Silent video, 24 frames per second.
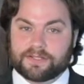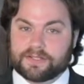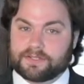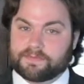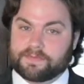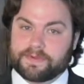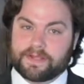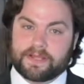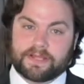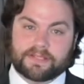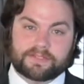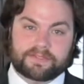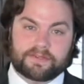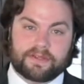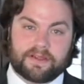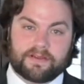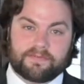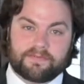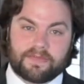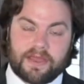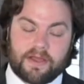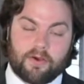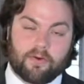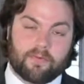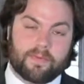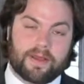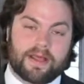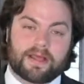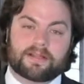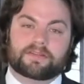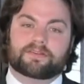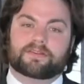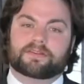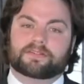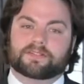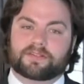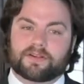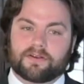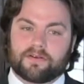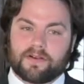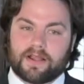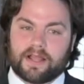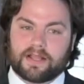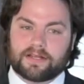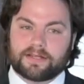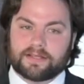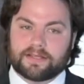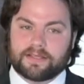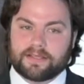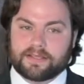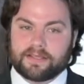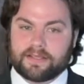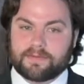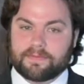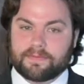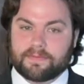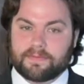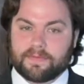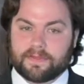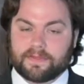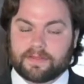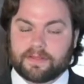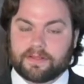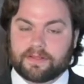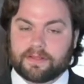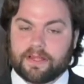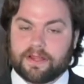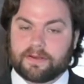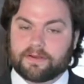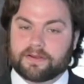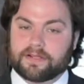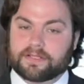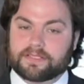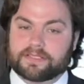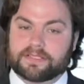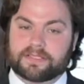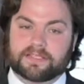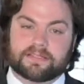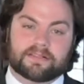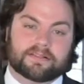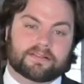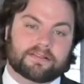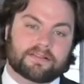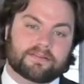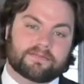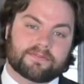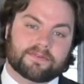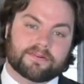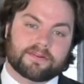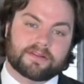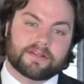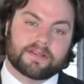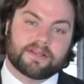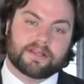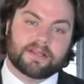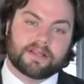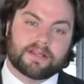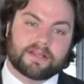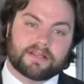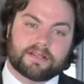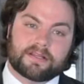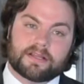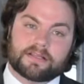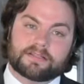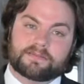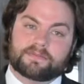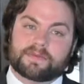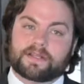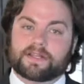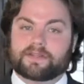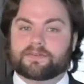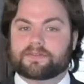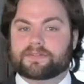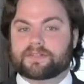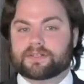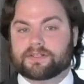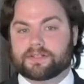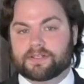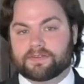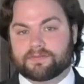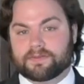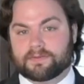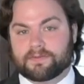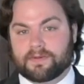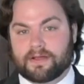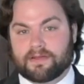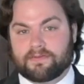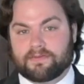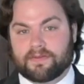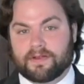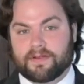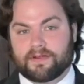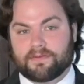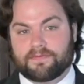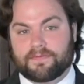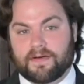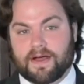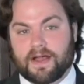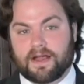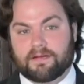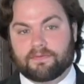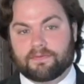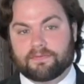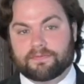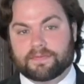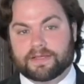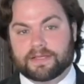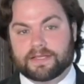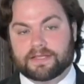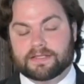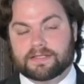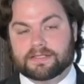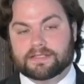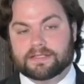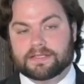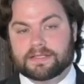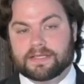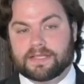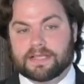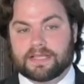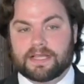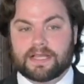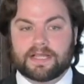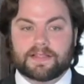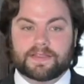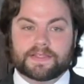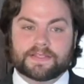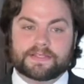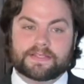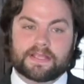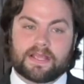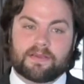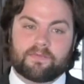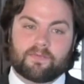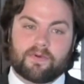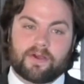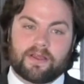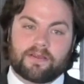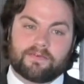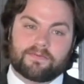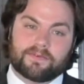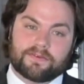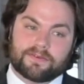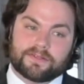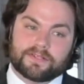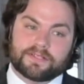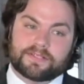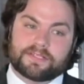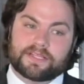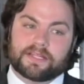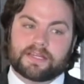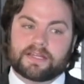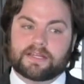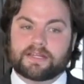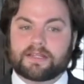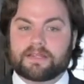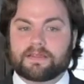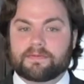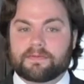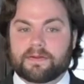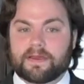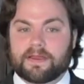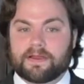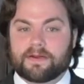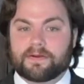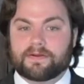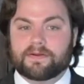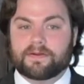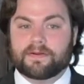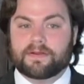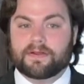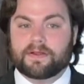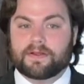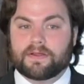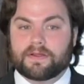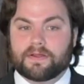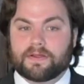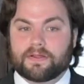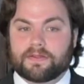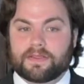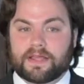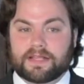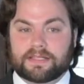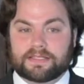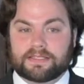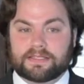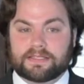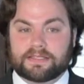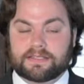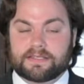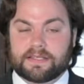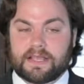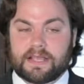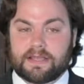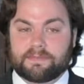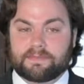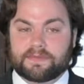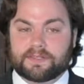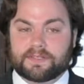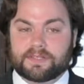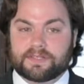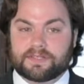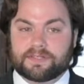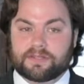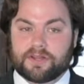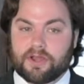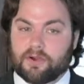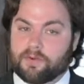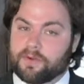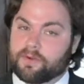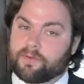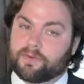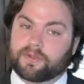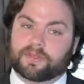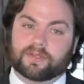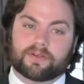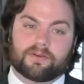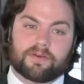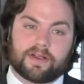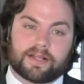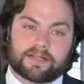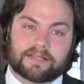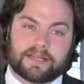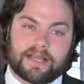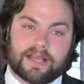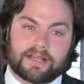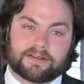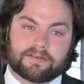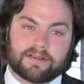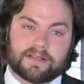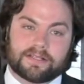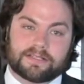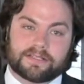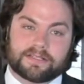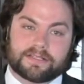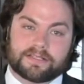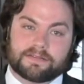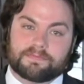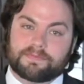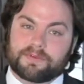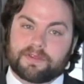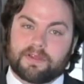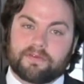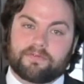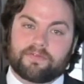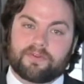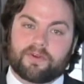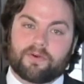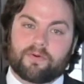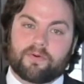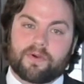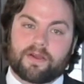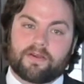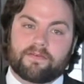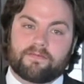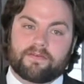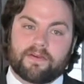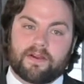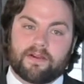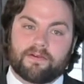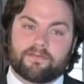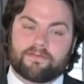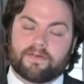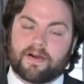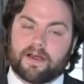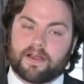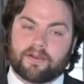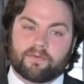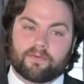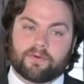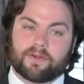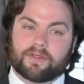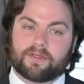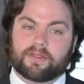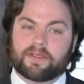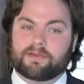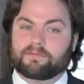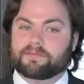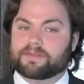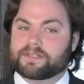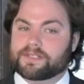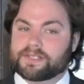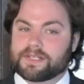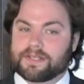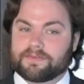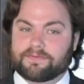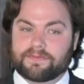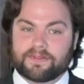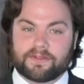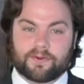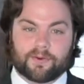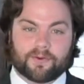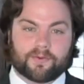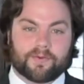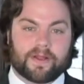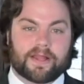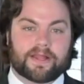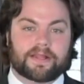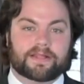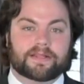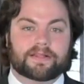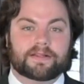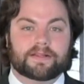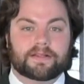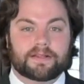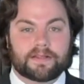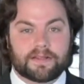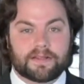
Just because you have the home address correct and the letter doesn't get delivered, doesn't mean it was delivered by verifiable means. In the same way, if you just send an email, that's the same as just knowing what the correct address is, but you have no way of verifying whether they received it or read it.